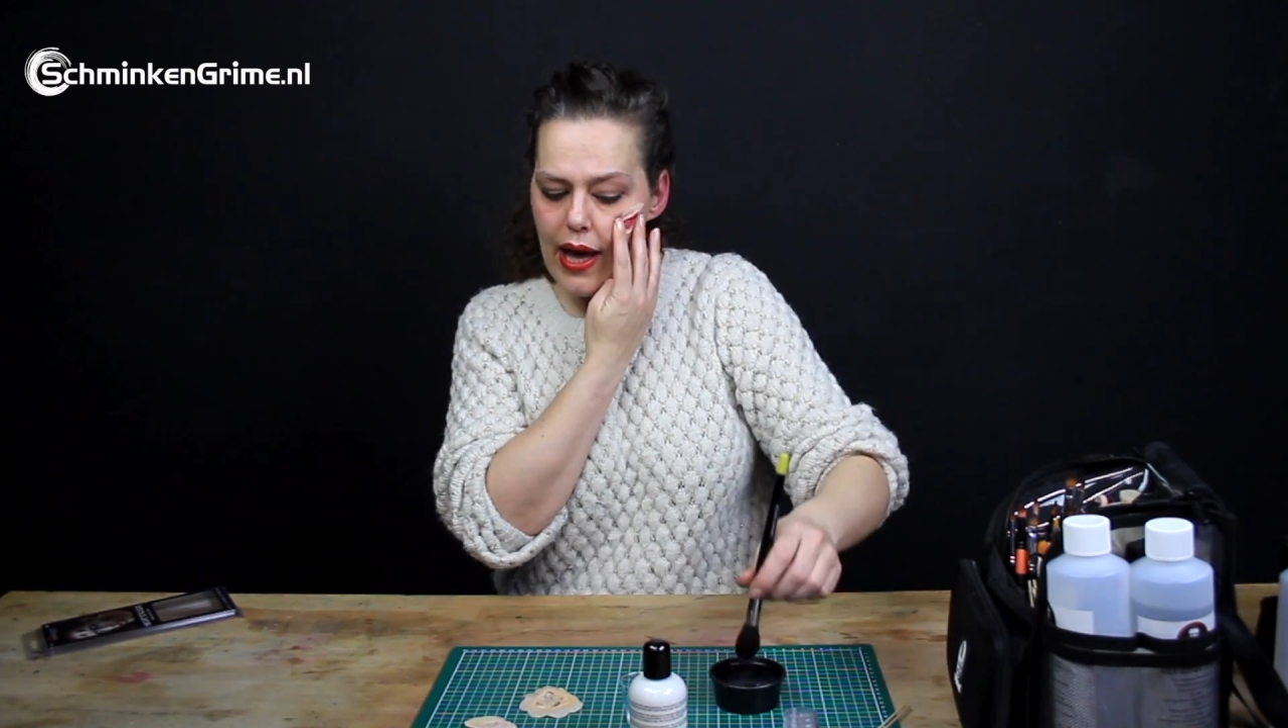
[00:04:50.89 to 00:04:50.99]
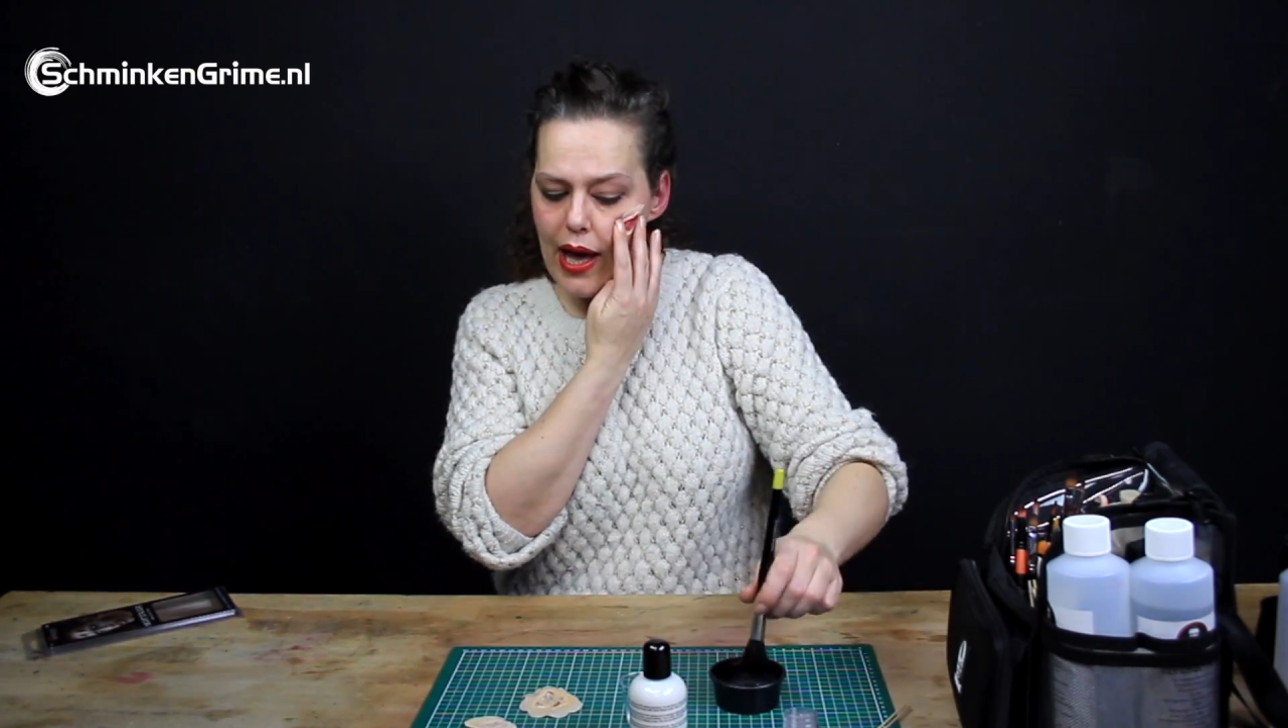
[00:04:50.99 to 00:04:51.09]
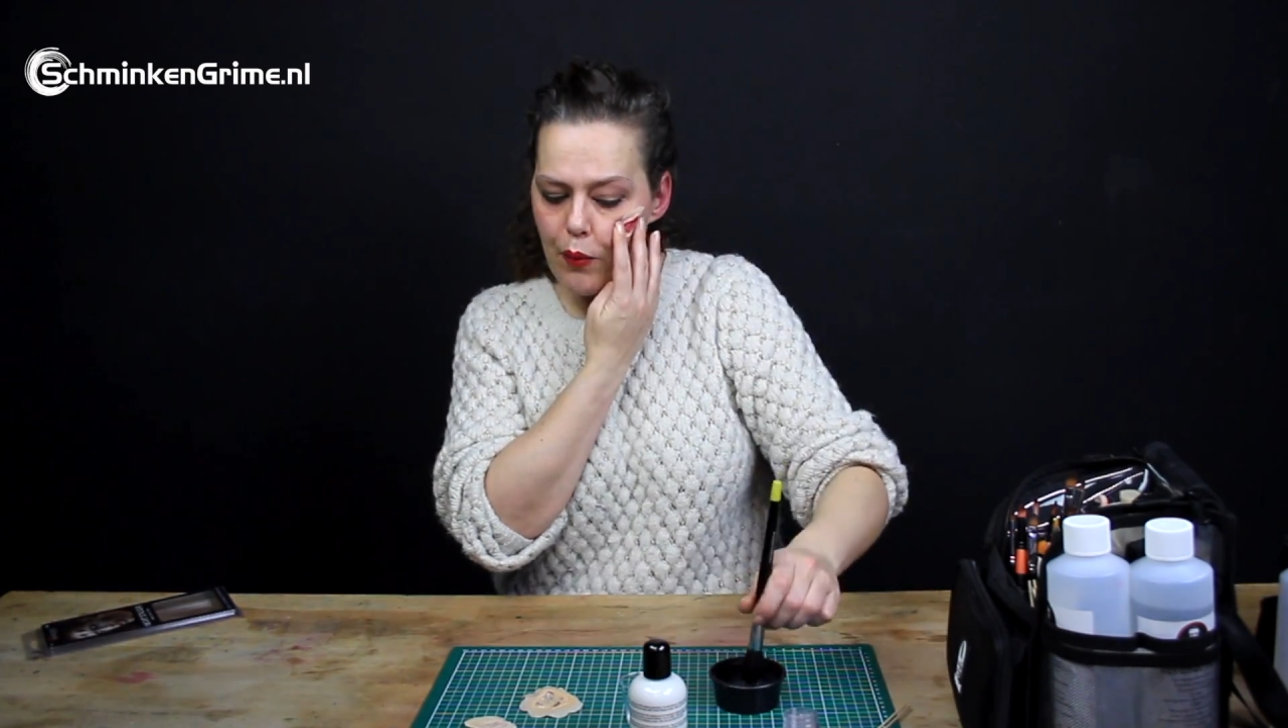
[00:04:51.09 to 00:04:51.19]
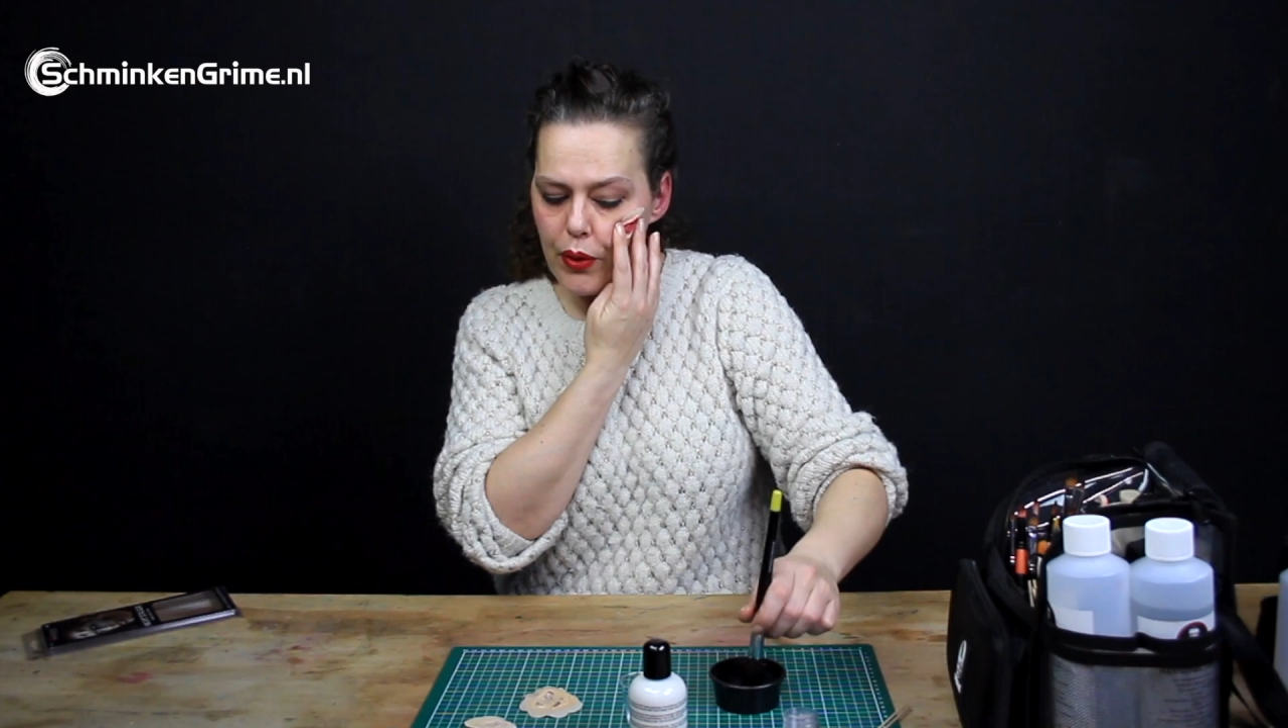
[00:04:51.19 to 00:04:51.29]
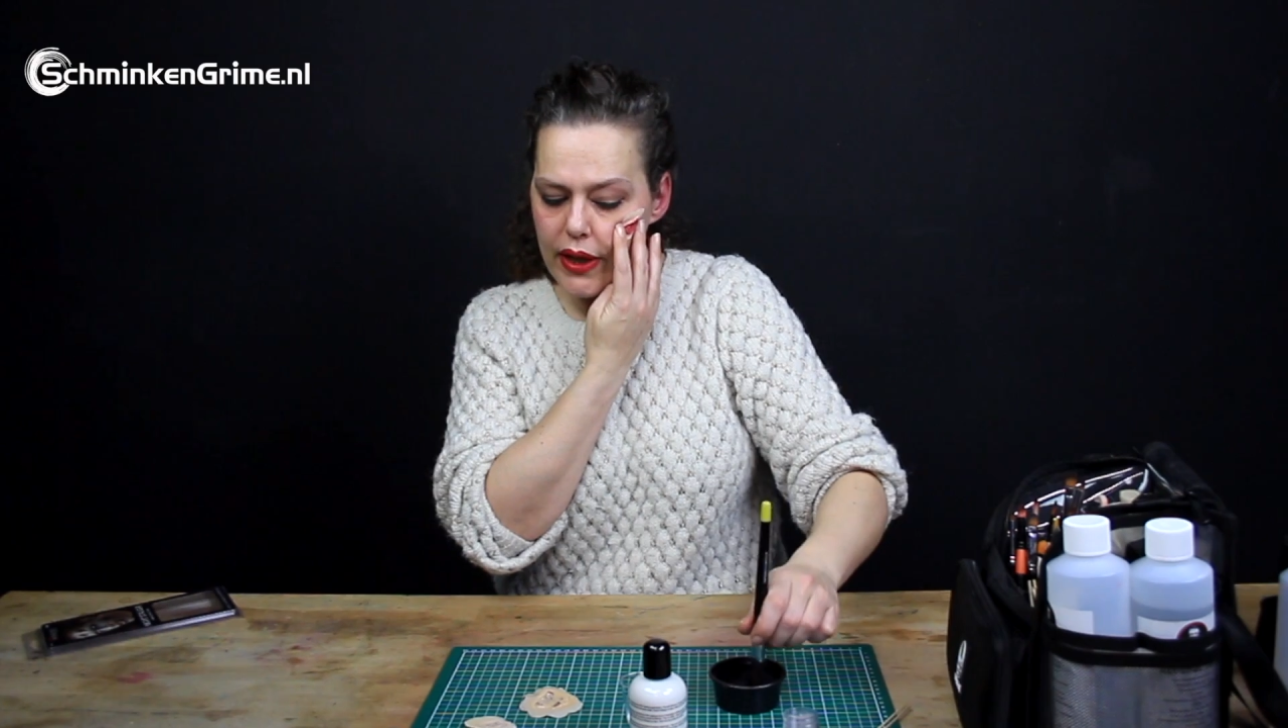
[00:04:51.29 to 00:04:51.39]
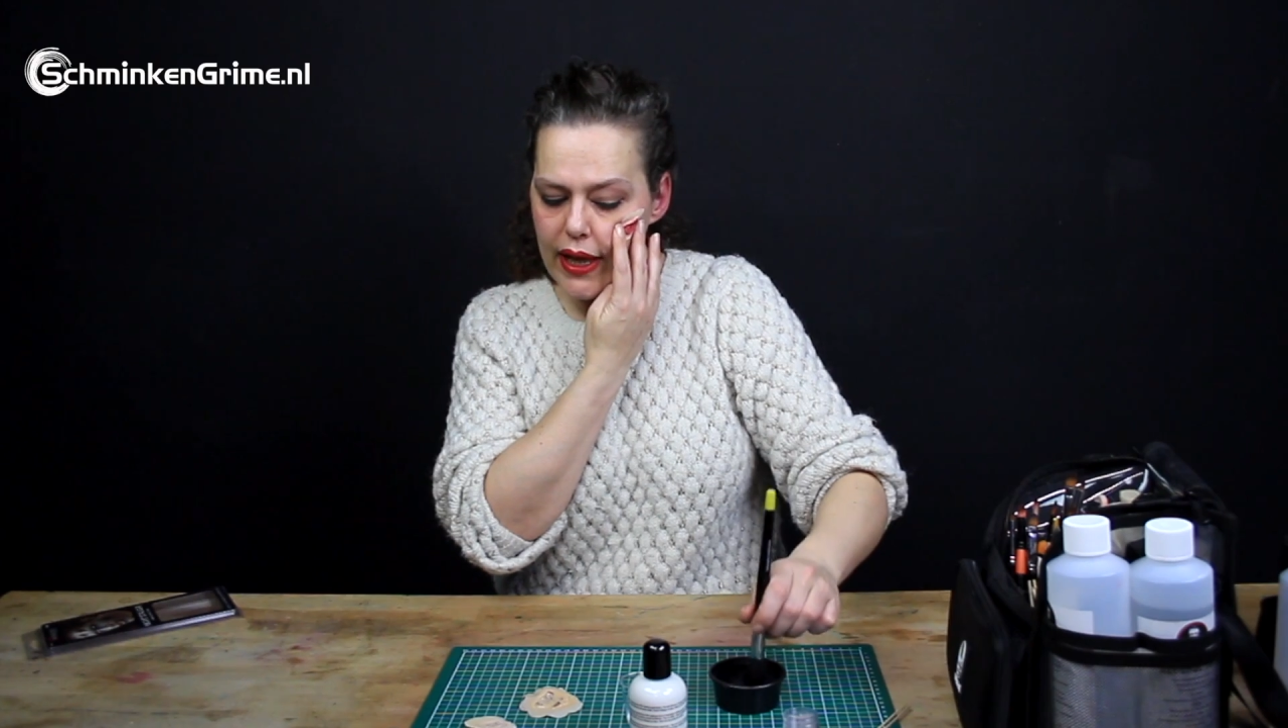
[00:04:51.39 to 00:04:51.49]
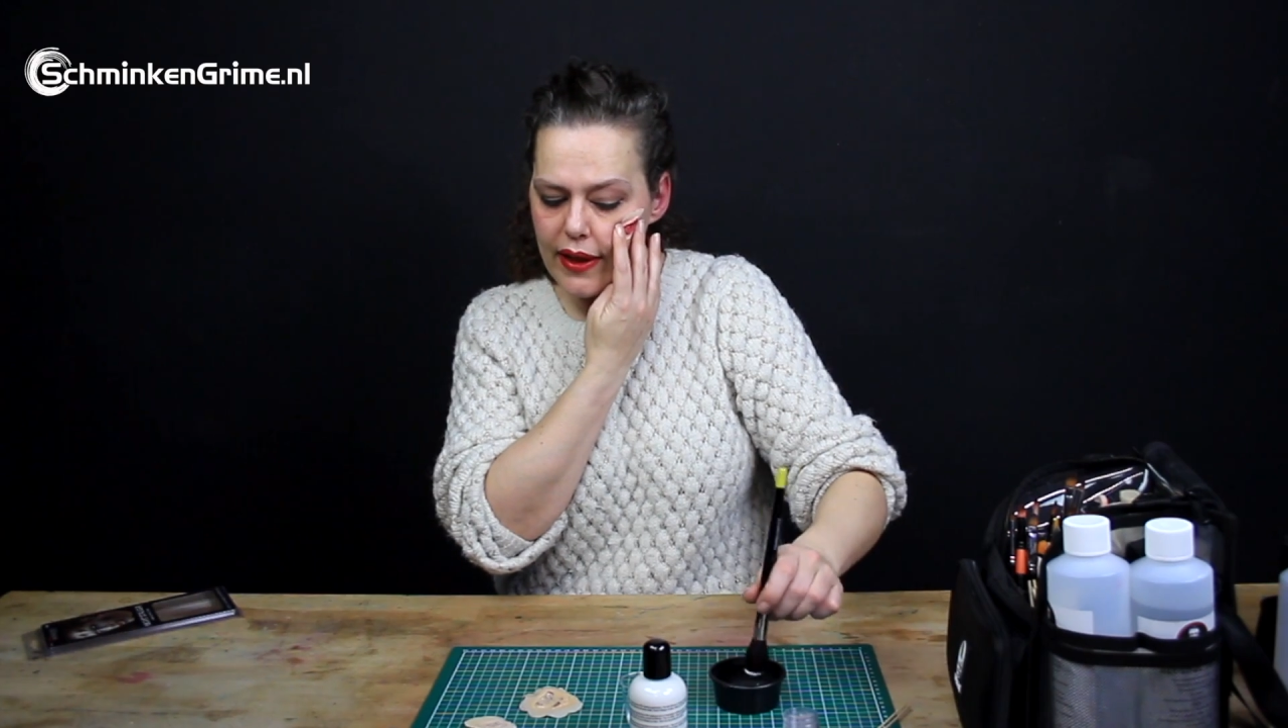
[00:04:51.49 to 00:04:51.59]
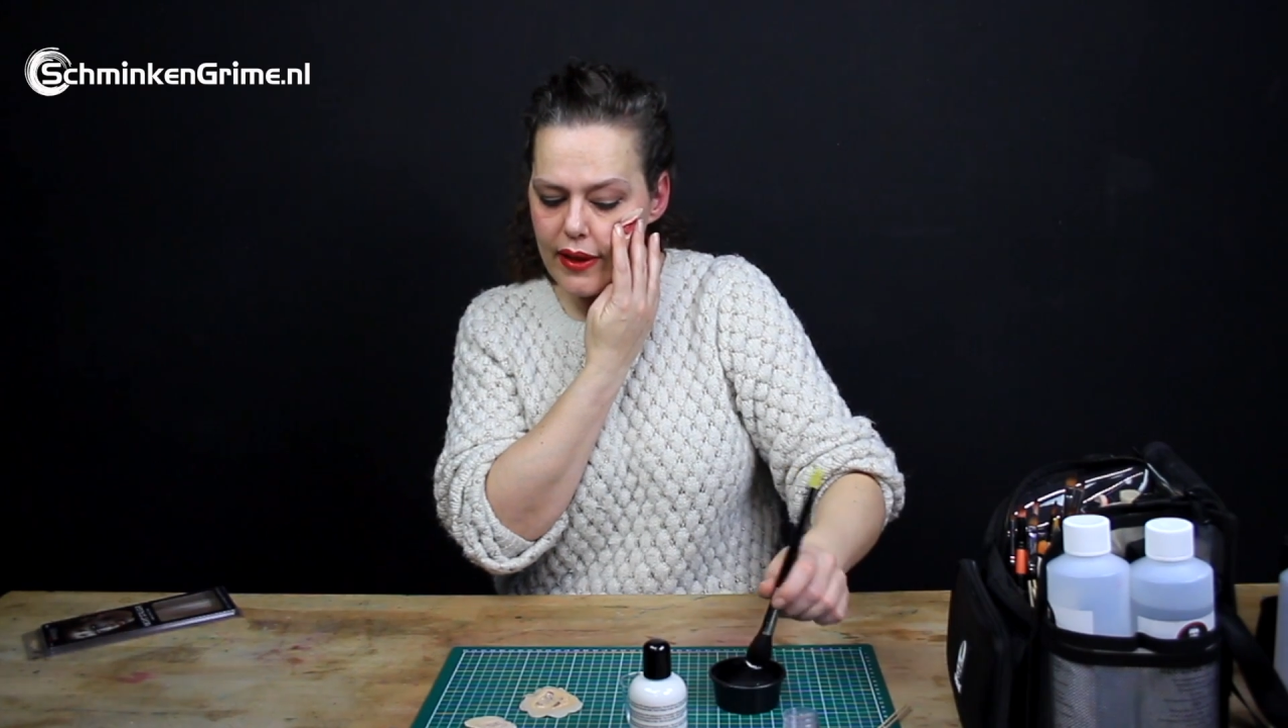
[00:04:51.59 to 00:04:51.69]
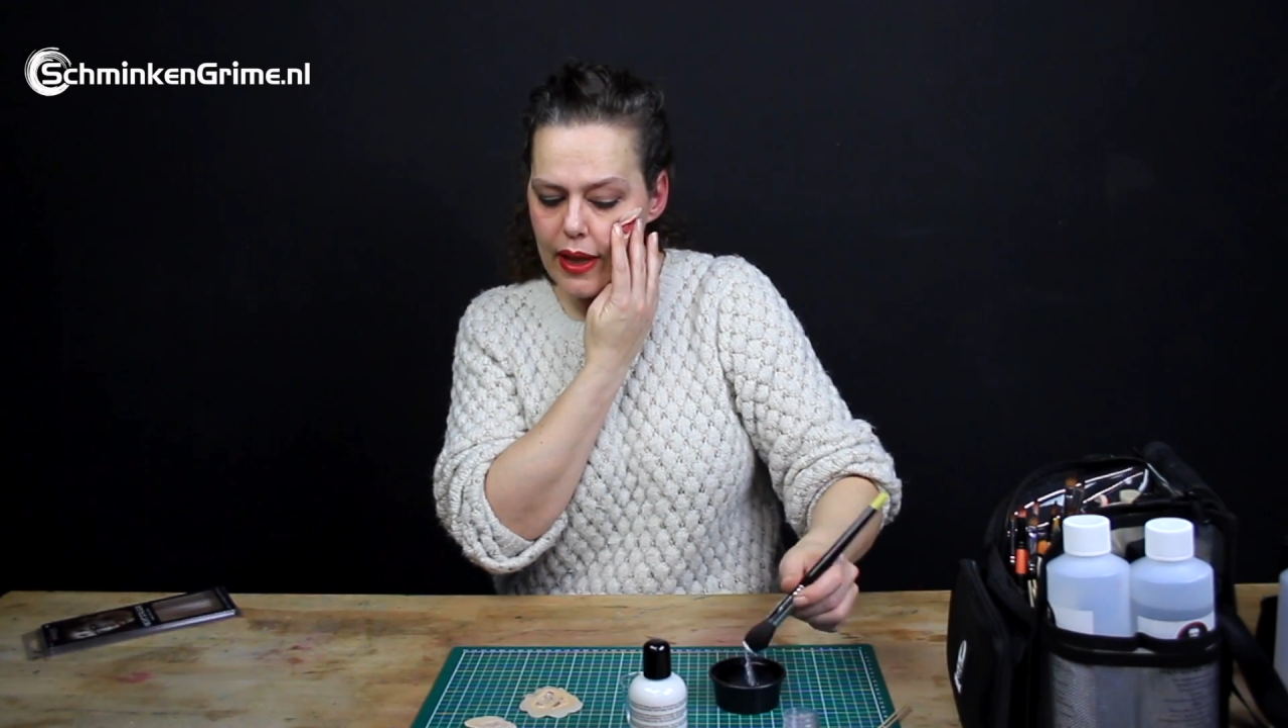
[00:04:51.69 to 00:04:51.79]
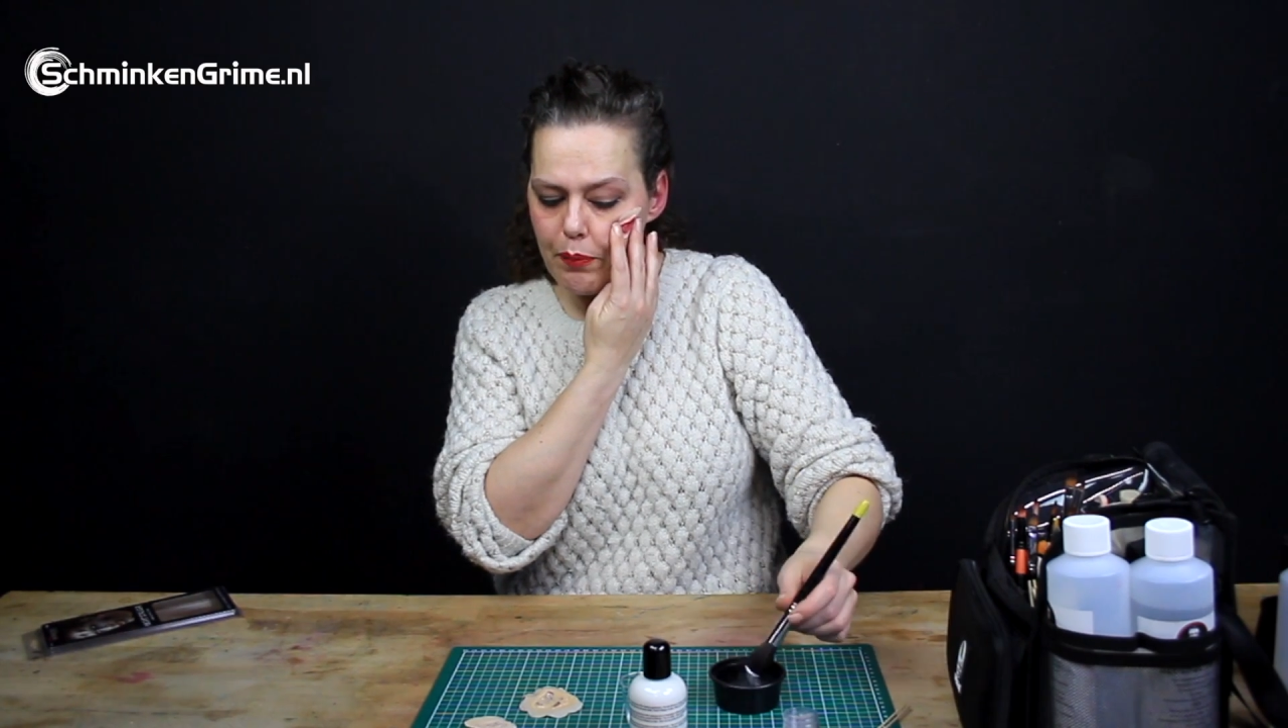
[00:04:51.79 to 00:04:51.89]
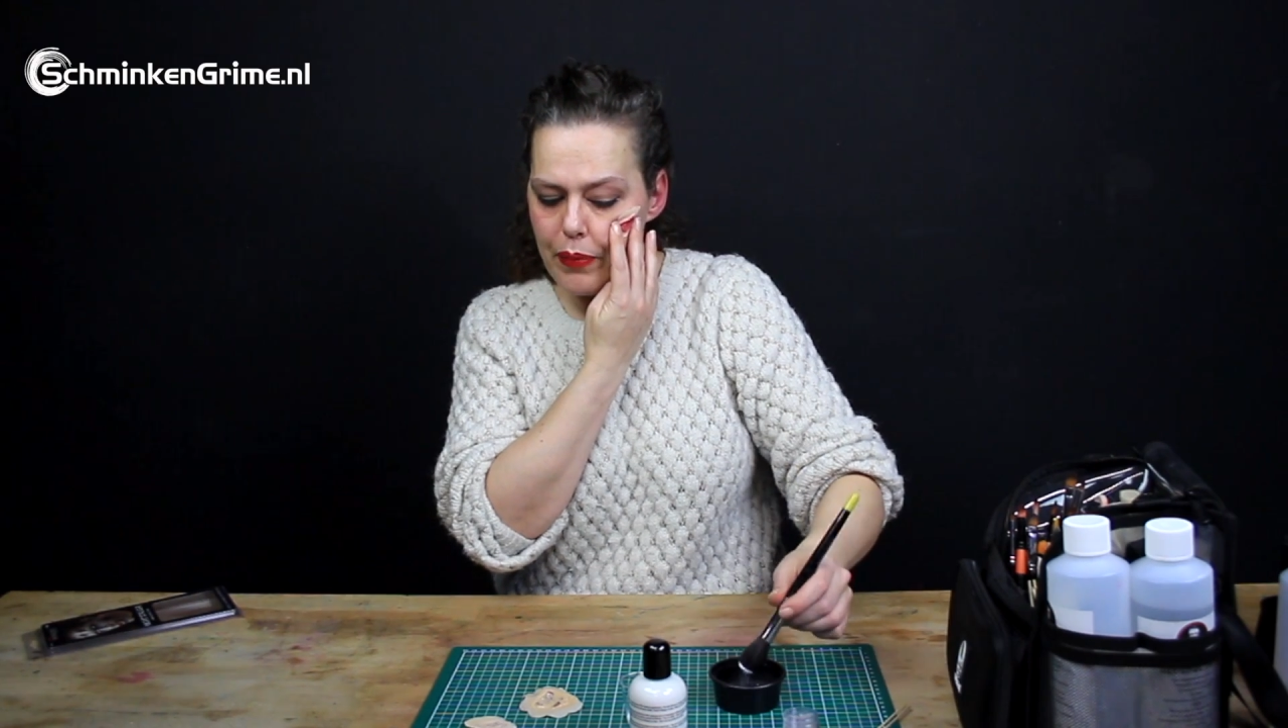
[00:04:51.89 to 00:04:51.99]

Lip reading: I would get that